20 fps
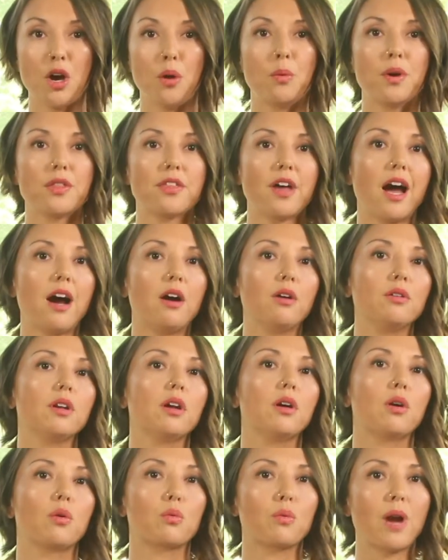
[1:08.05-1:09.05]

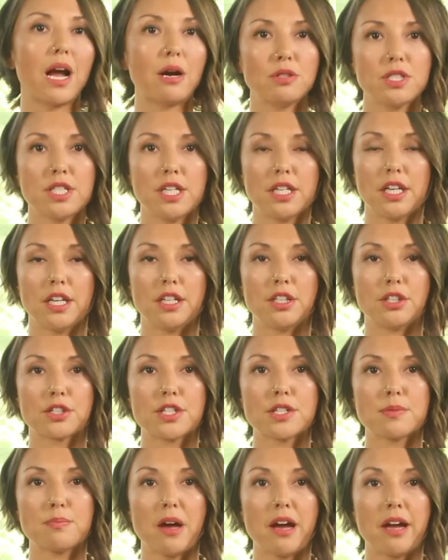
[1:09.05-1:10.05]
without rounding in your
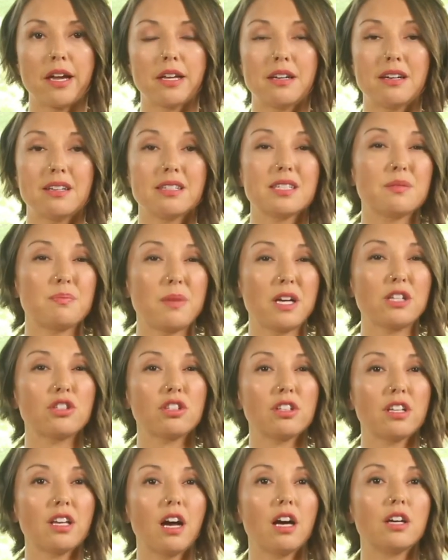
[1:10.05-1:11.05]
spine,
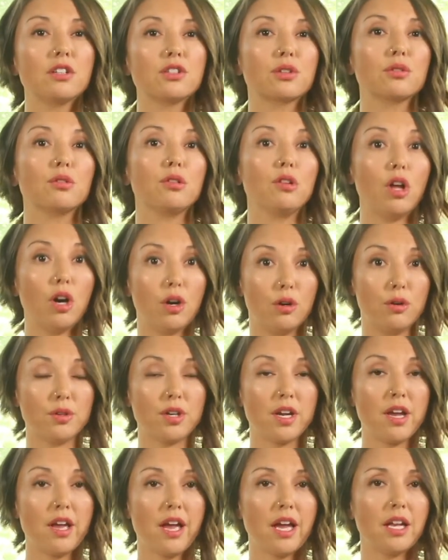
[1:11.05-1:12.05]
especially under load.